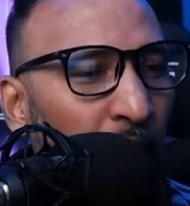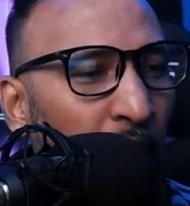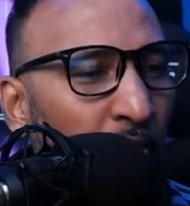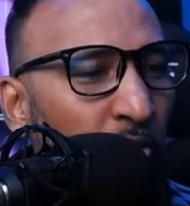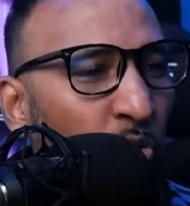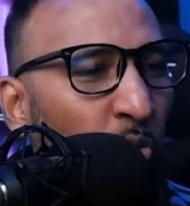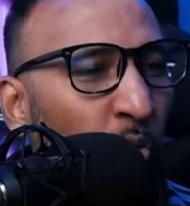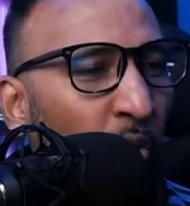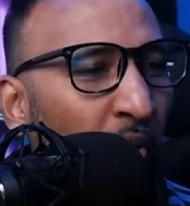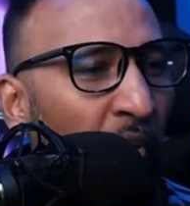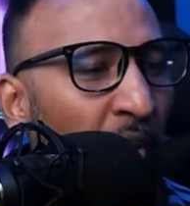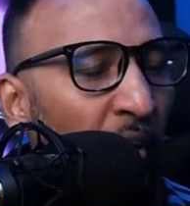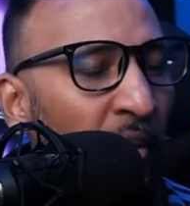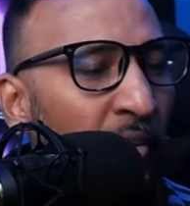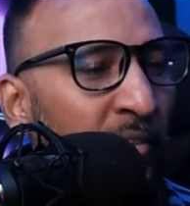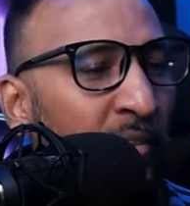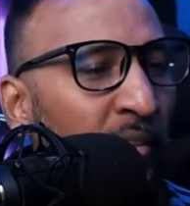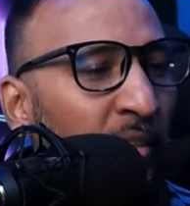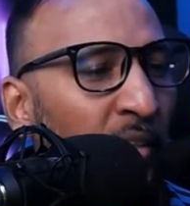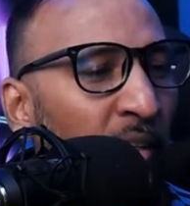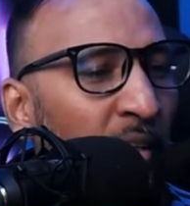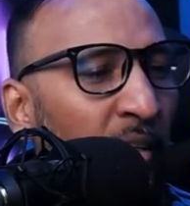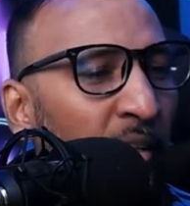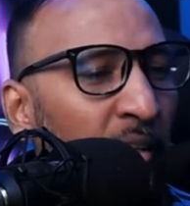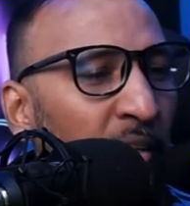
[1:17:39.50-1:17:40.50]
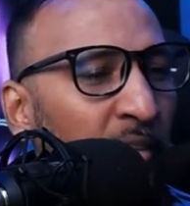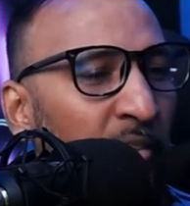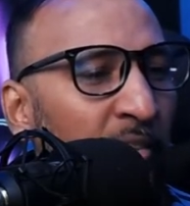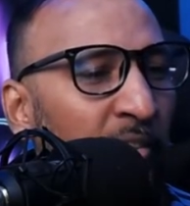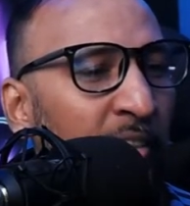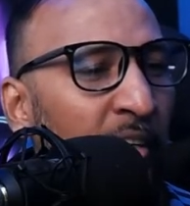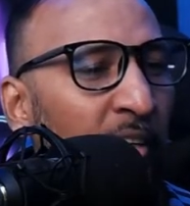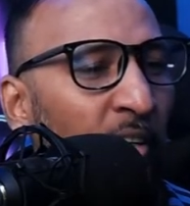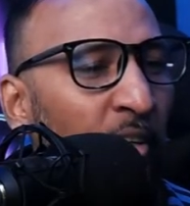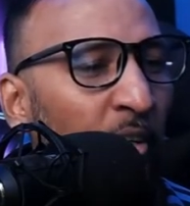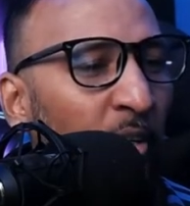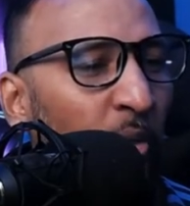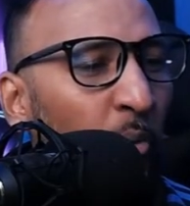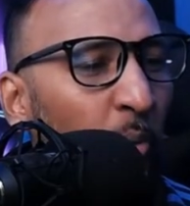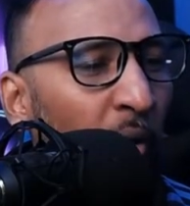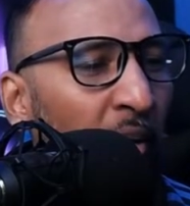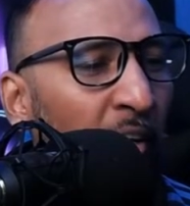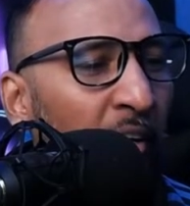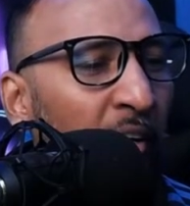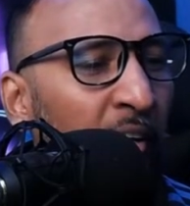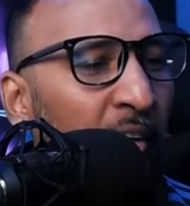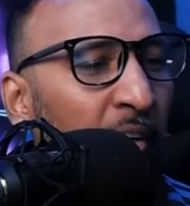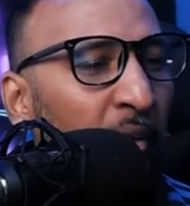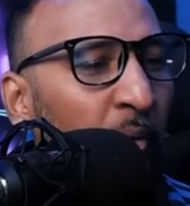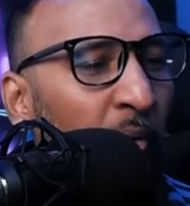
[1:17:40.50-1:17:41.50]
So a nice little skill on the wing
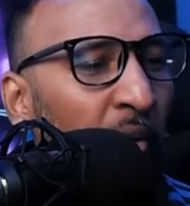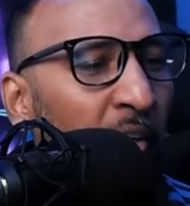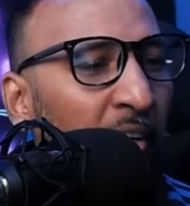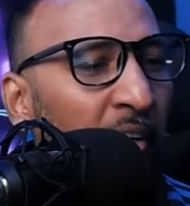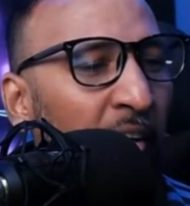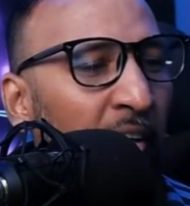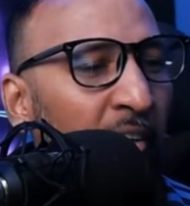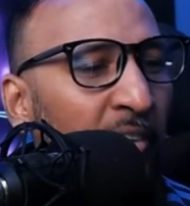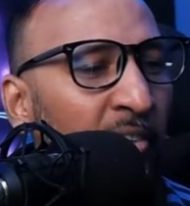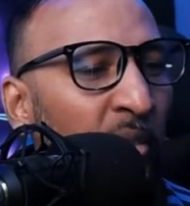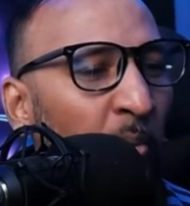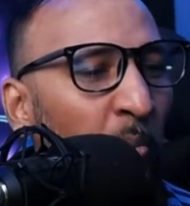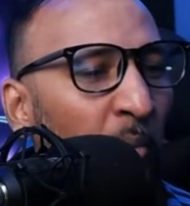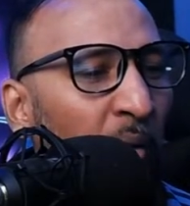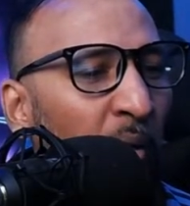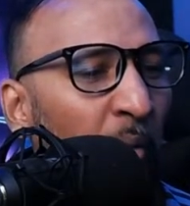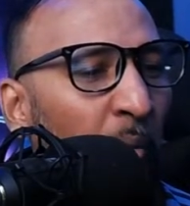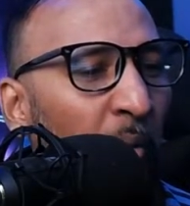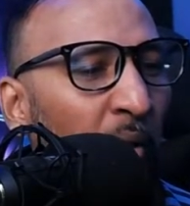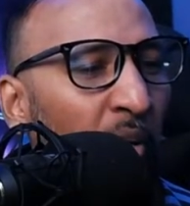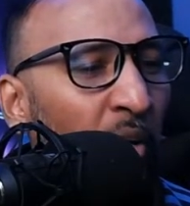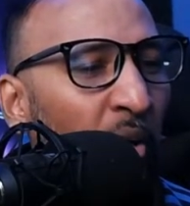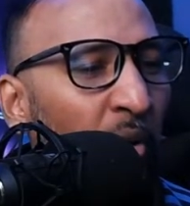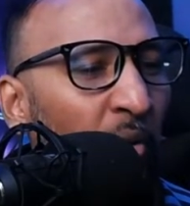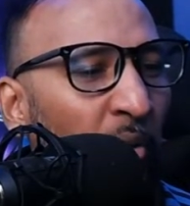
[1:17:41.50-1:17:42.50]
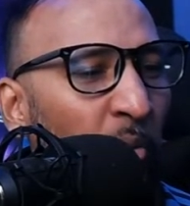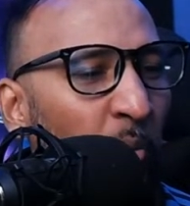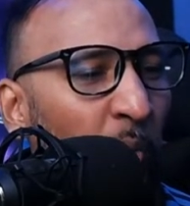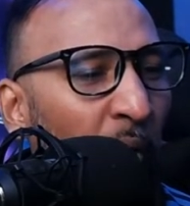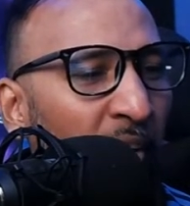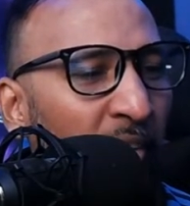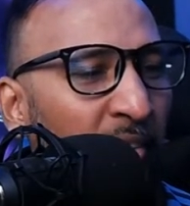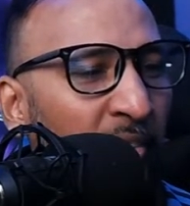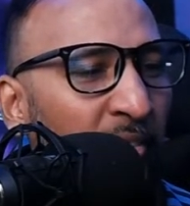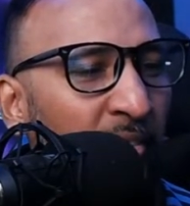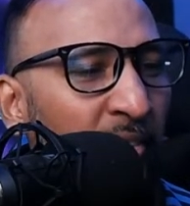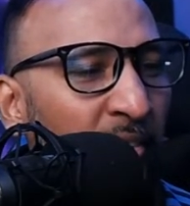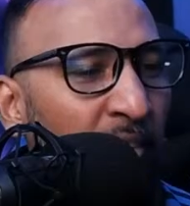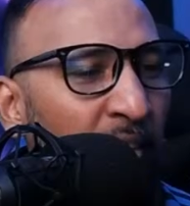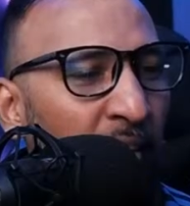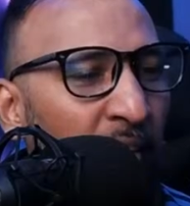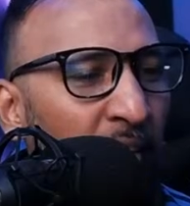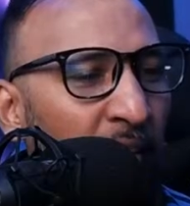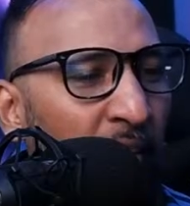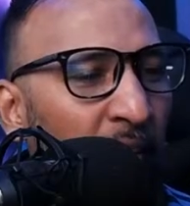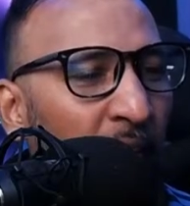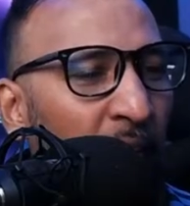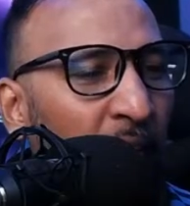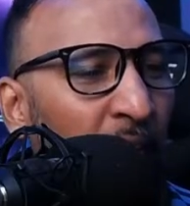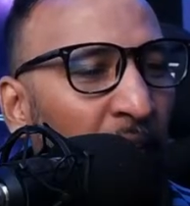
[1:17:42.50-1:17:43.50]
here. We're getting some leeway down the wings.
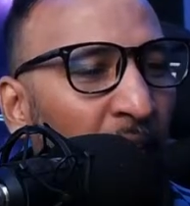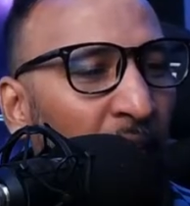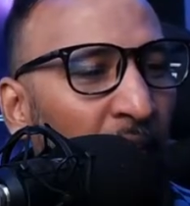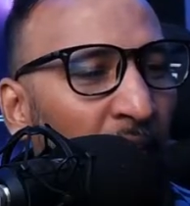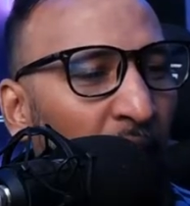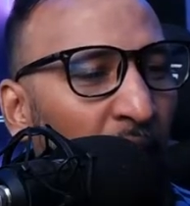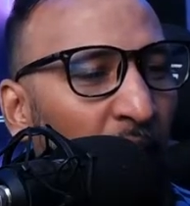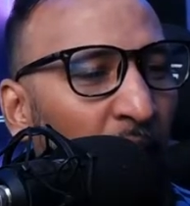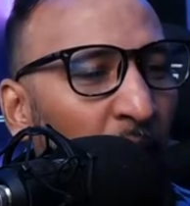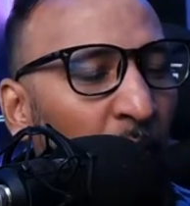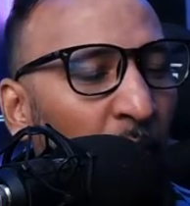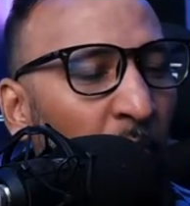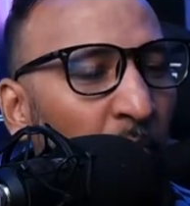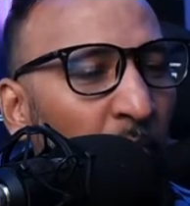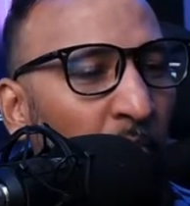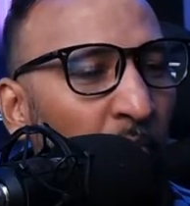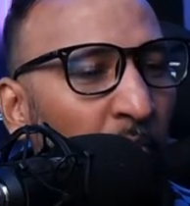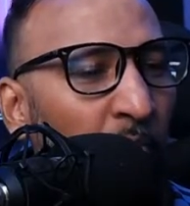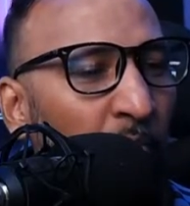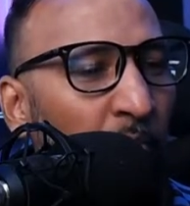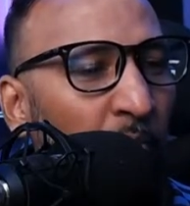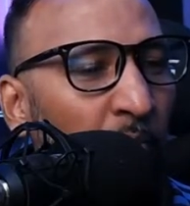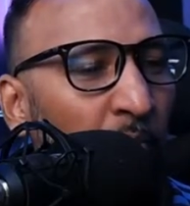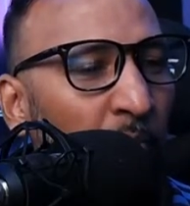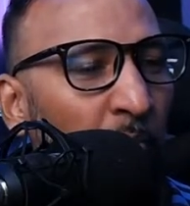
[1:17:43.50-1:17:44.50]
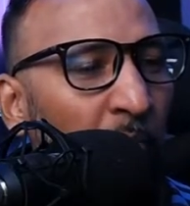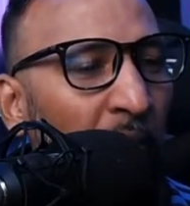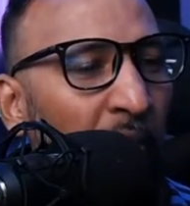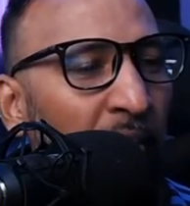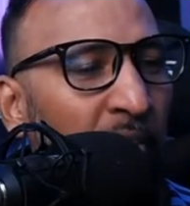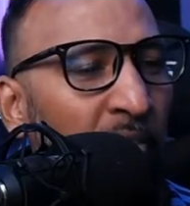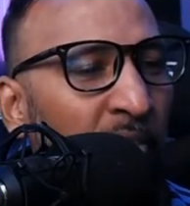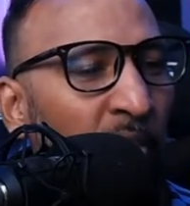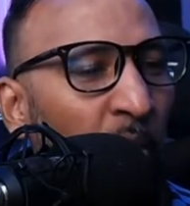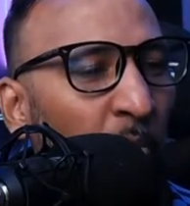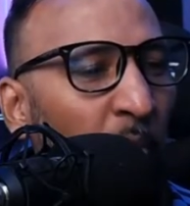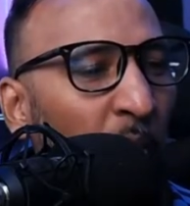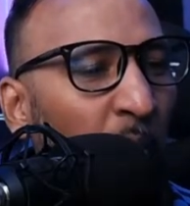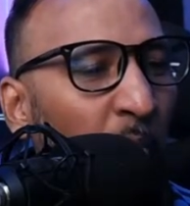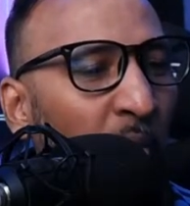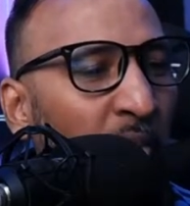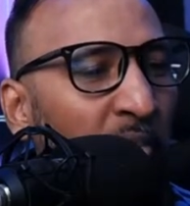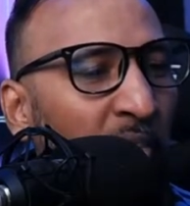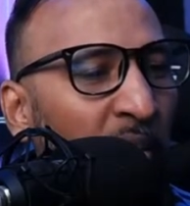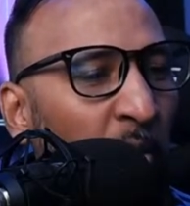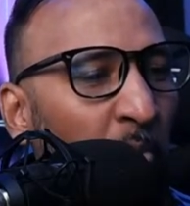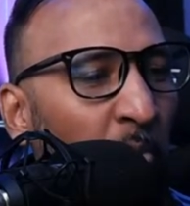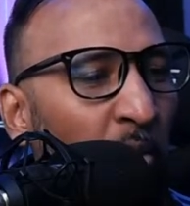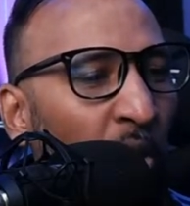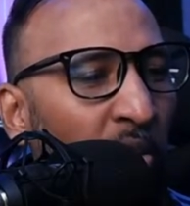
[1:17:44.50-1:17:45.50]
Making some leeway
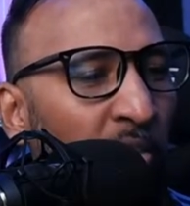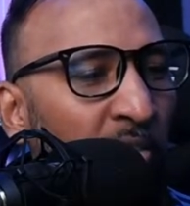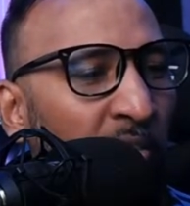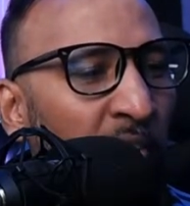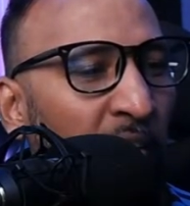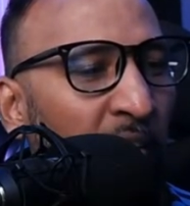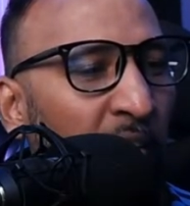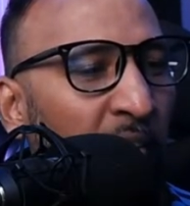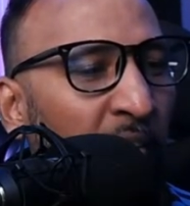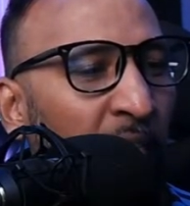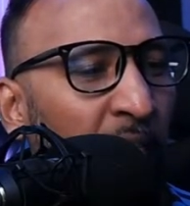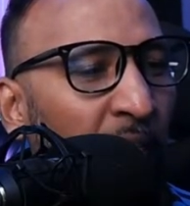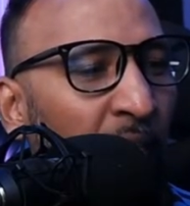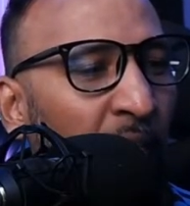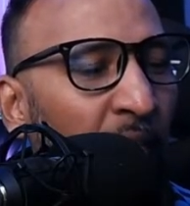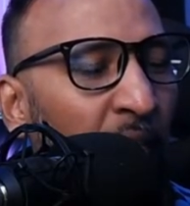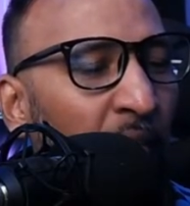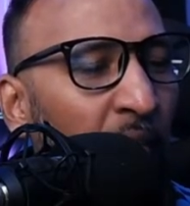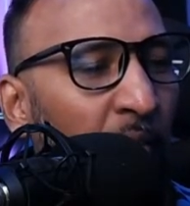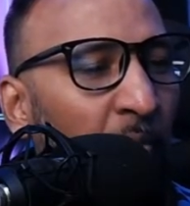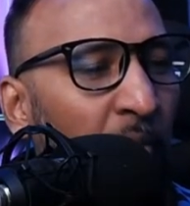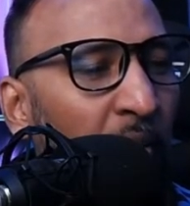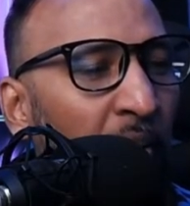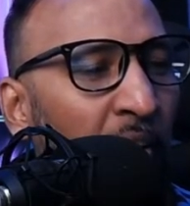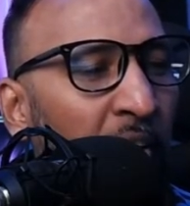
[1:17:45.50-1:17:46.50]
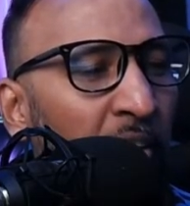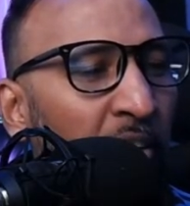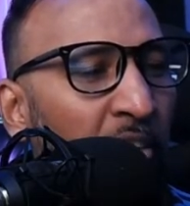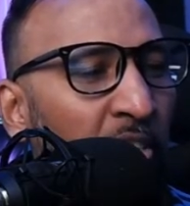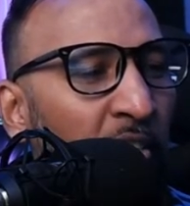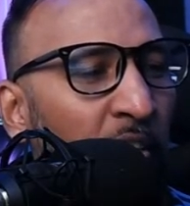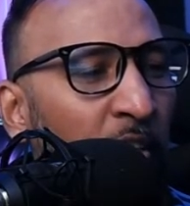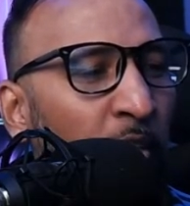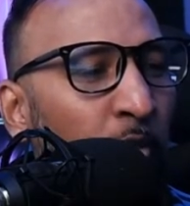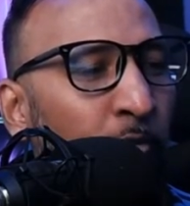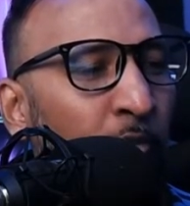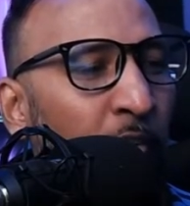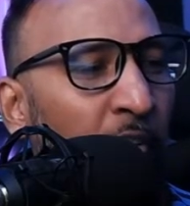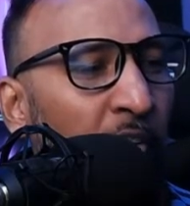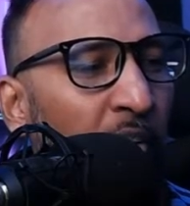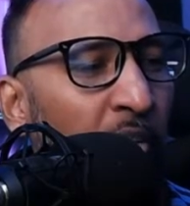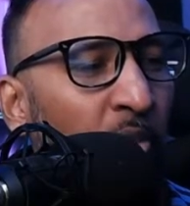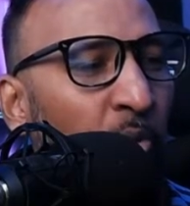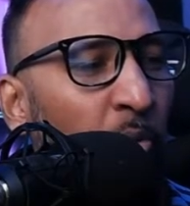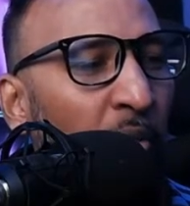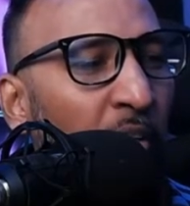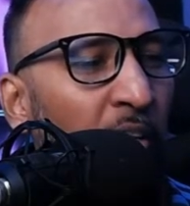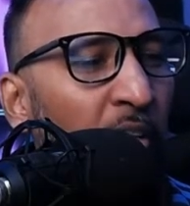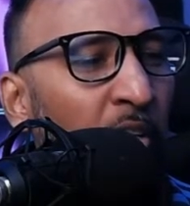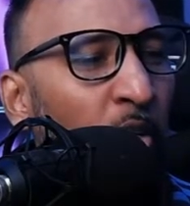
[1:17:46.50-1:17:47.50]
into the box here. But the Haitian defender
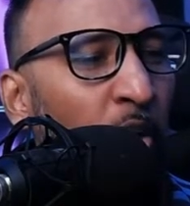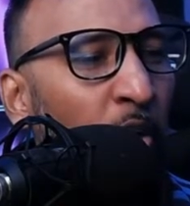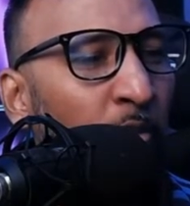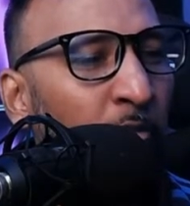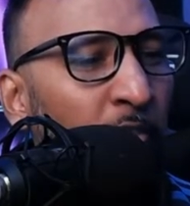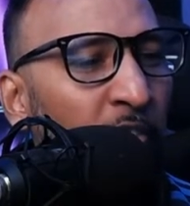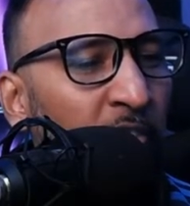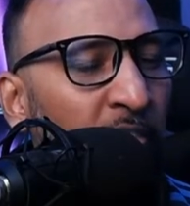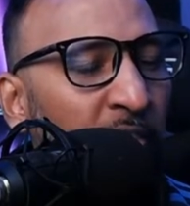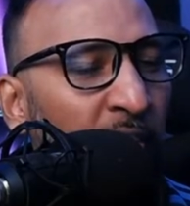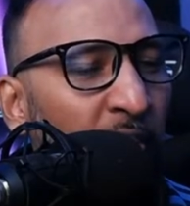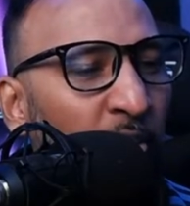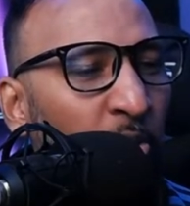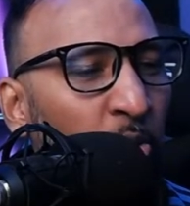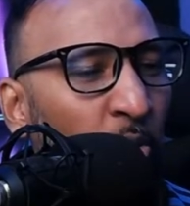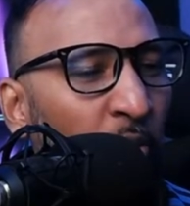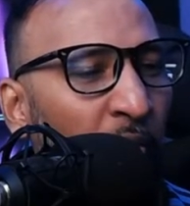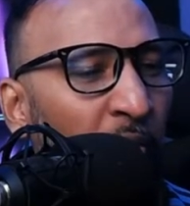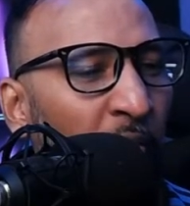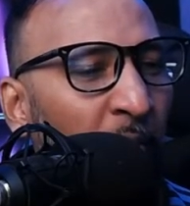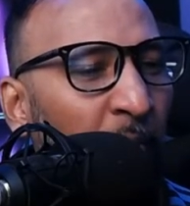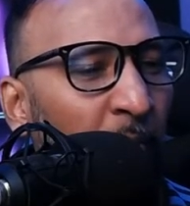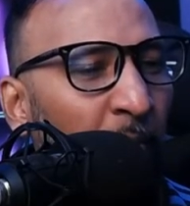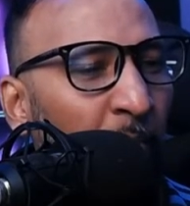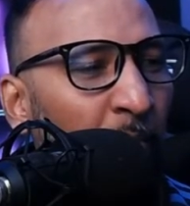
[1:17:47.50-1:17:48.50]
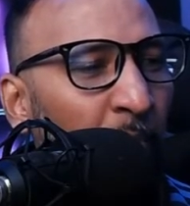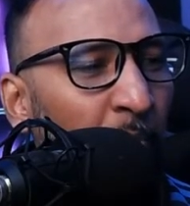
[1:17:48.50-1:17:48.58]
doing enough. Is it a corner?